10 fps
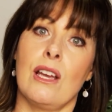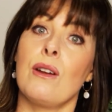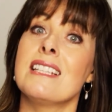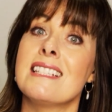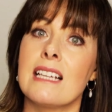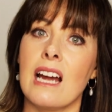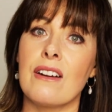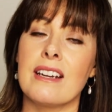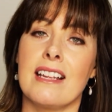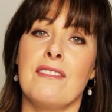So it's
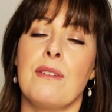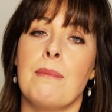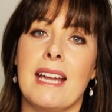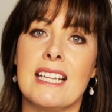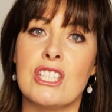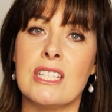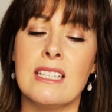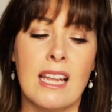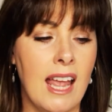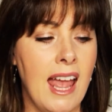current
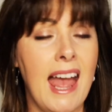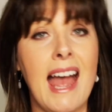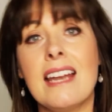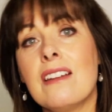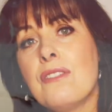information, and